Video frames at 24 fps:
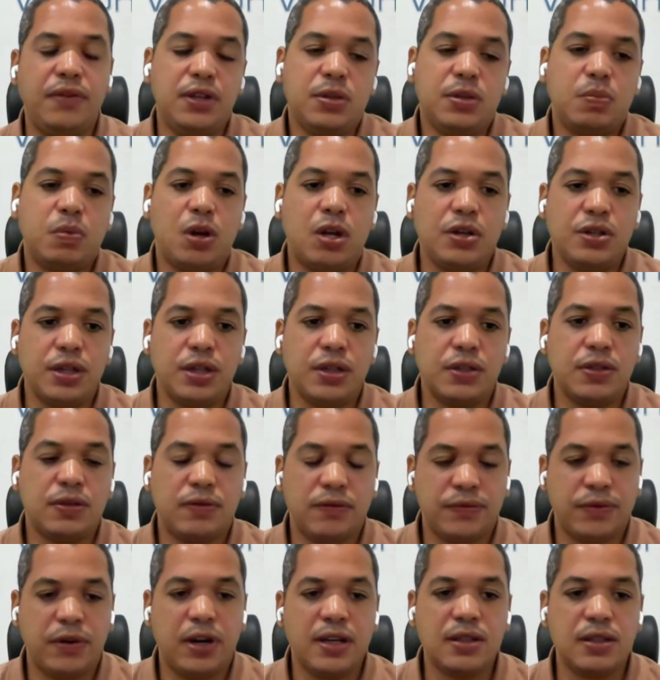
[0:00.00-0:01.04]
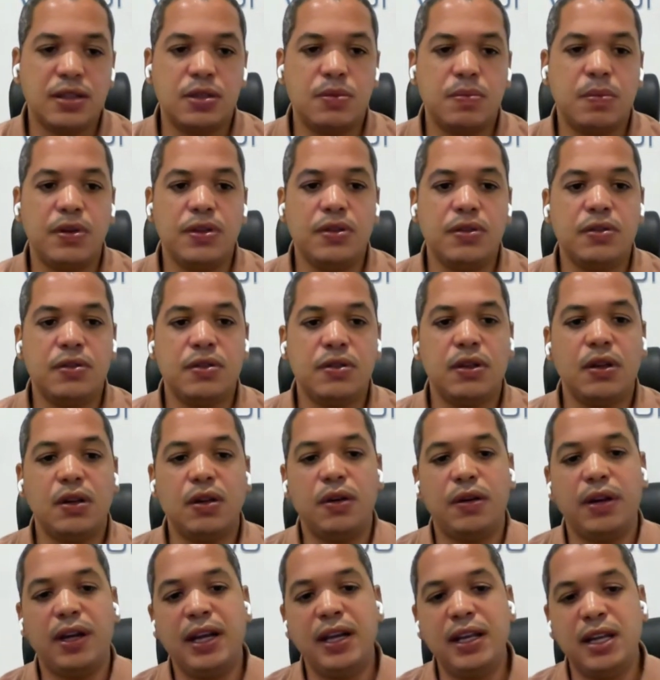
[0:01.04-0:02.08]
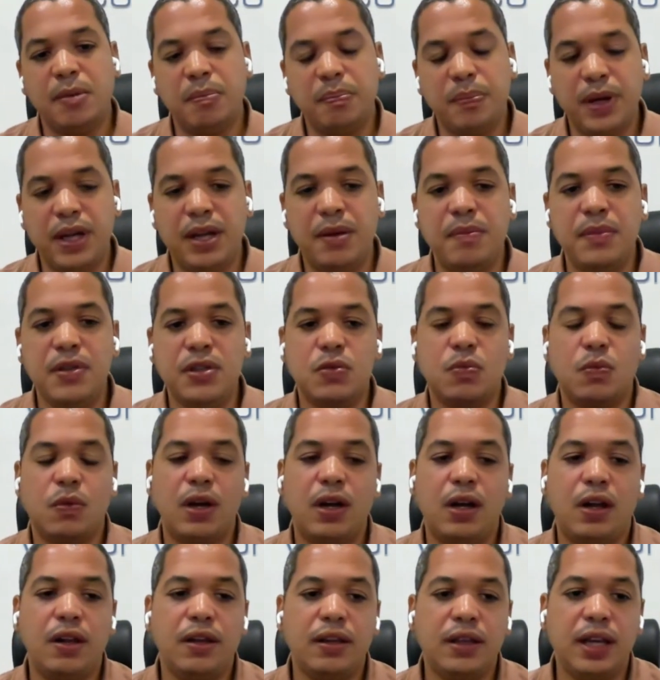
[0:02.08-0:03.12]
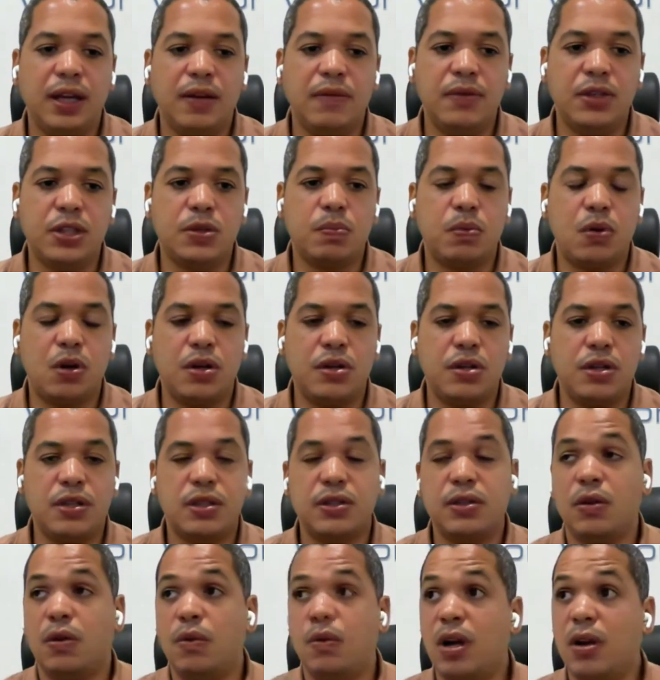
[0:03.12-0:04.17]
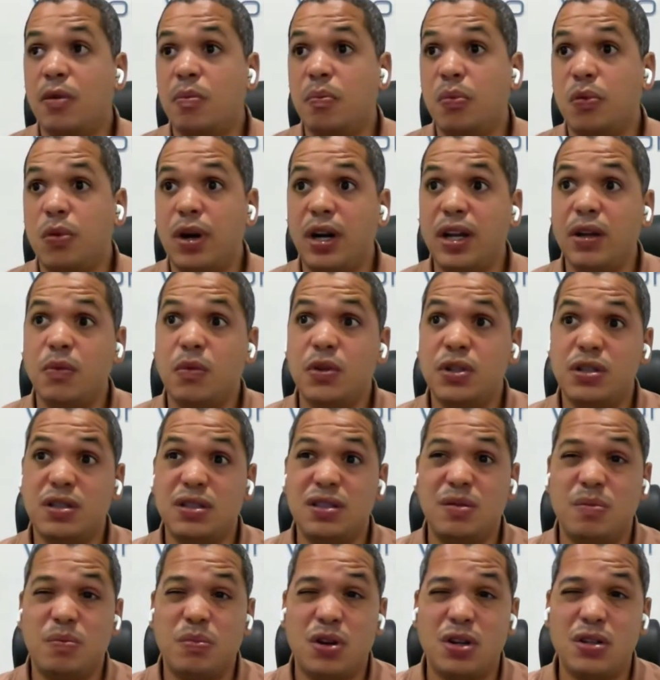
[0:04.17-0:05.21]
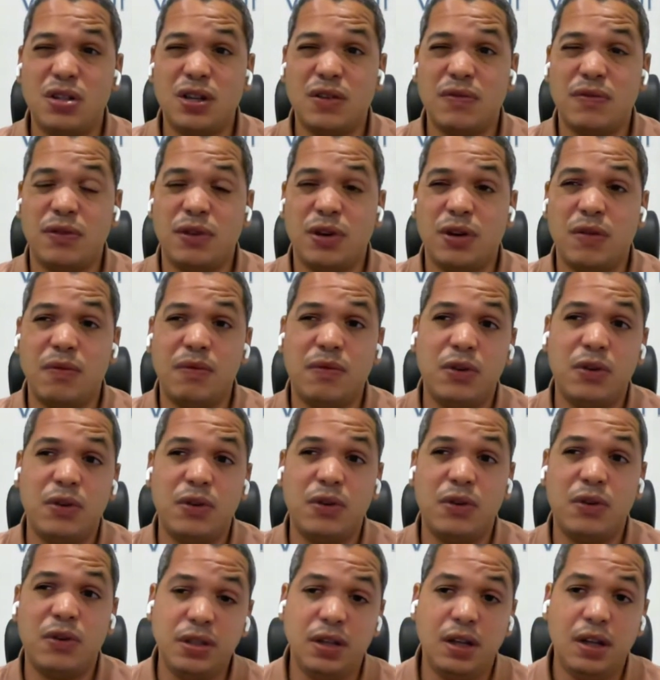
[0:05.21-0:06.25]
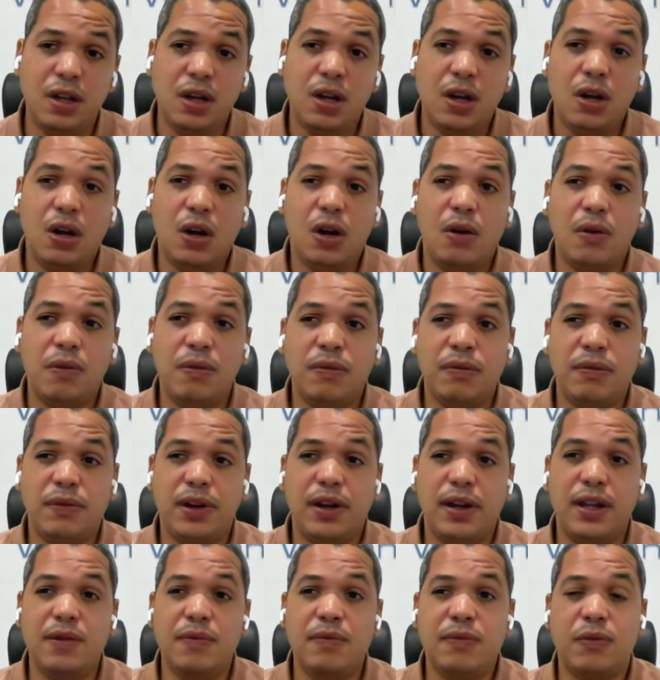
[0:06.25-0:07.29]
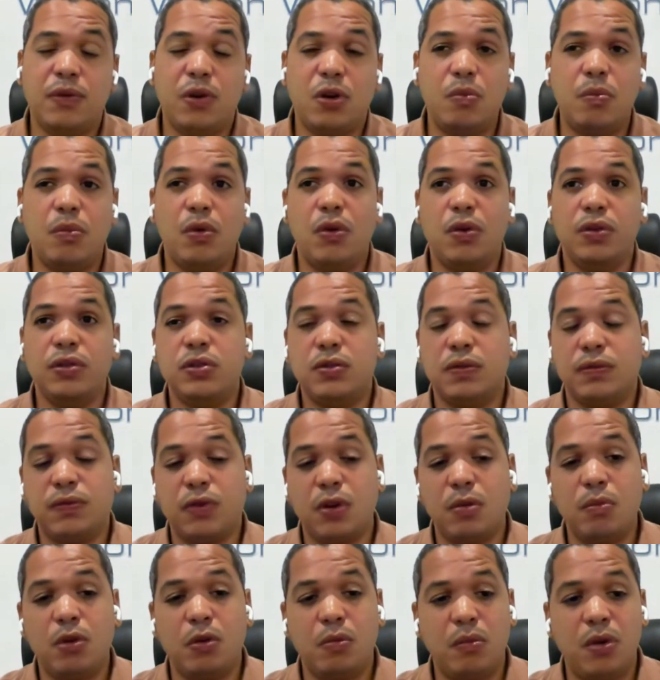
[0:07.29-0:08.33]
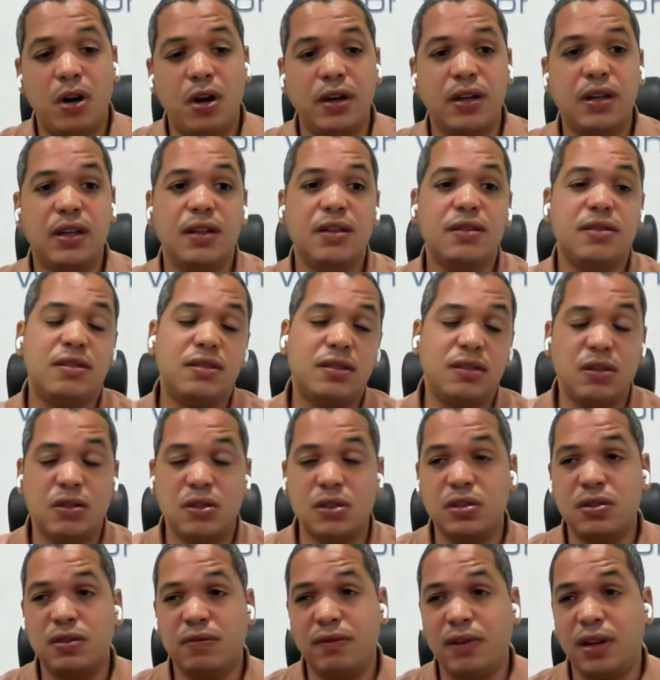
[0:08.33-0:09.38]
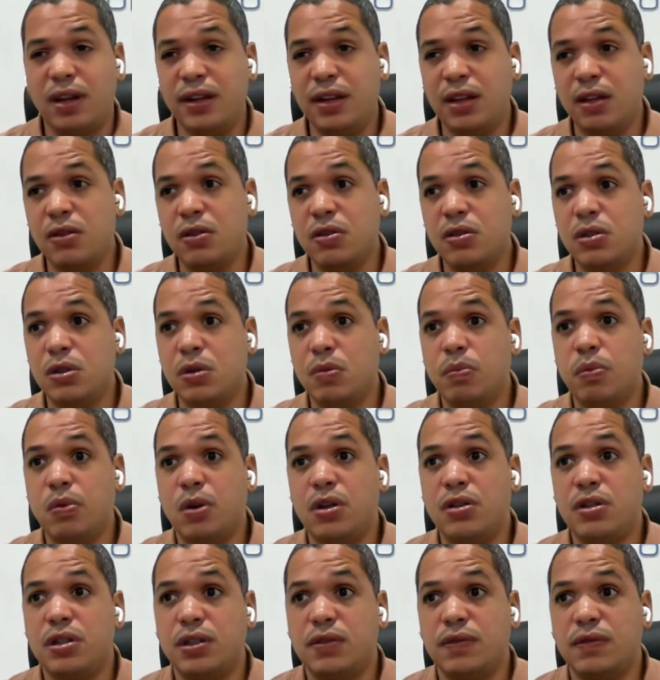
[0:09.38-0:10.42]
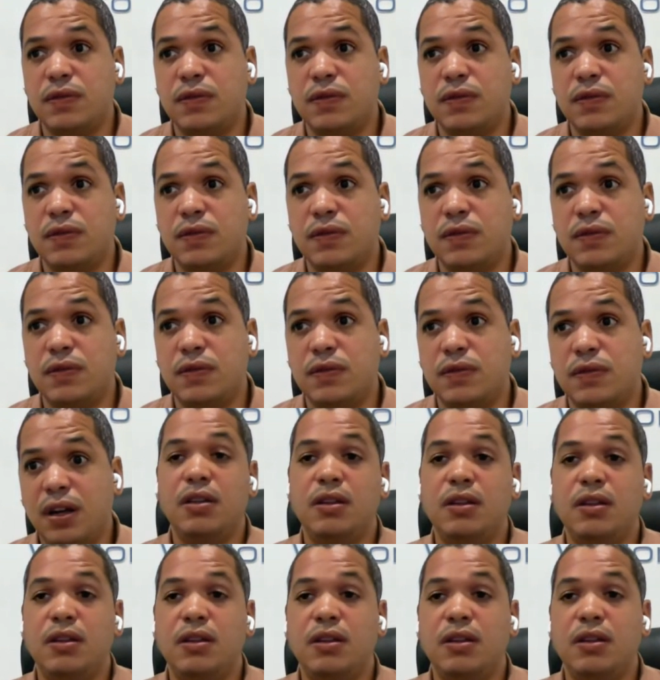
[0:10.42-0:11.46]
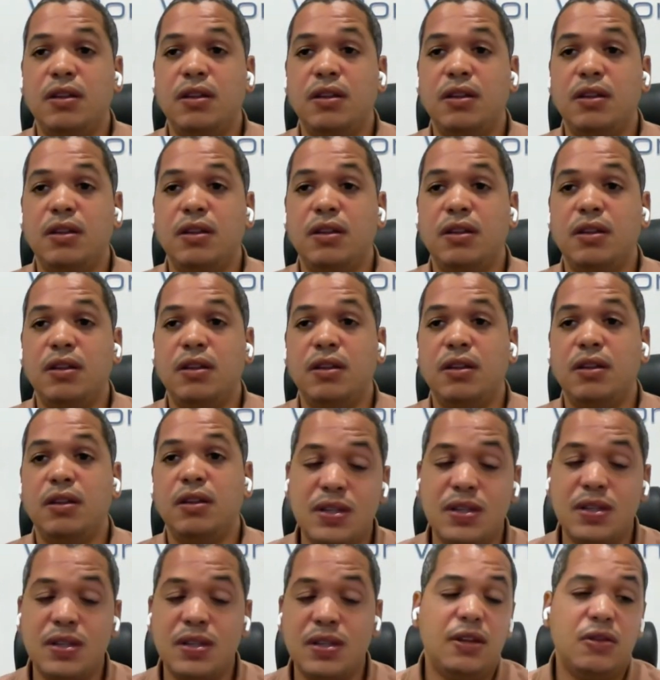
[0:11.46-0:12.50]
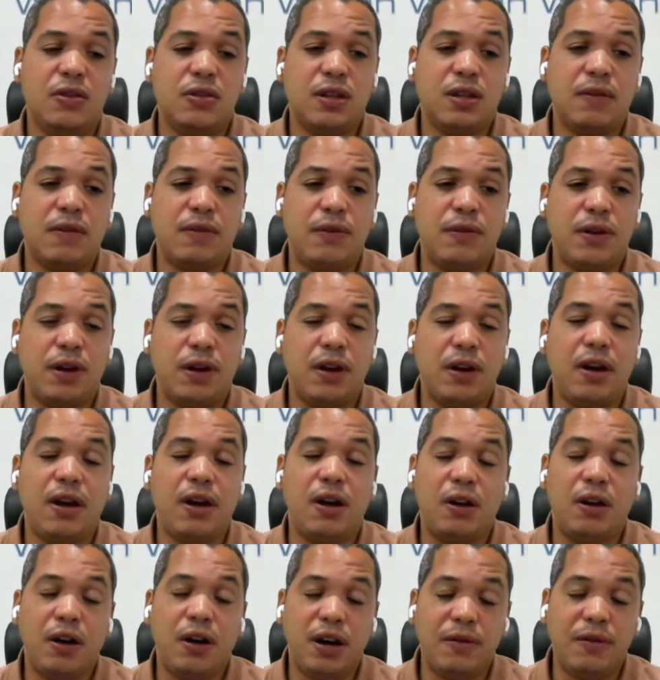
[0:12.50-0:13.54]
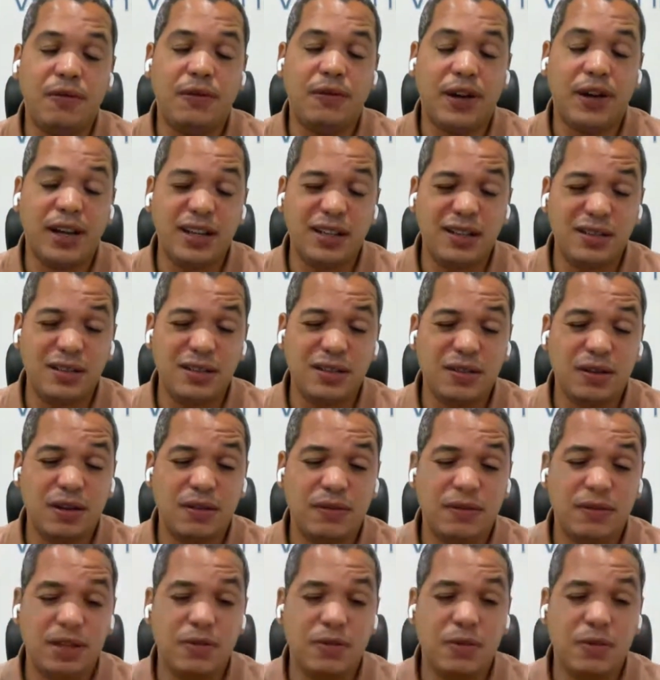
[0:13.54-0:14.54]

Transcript: of this project for access points. So INAPAM as well gave us projects around PRAY, which is a project for conversion of informal to formal markets. There's another 2 projects from the government that they're requesting us. There's RFI,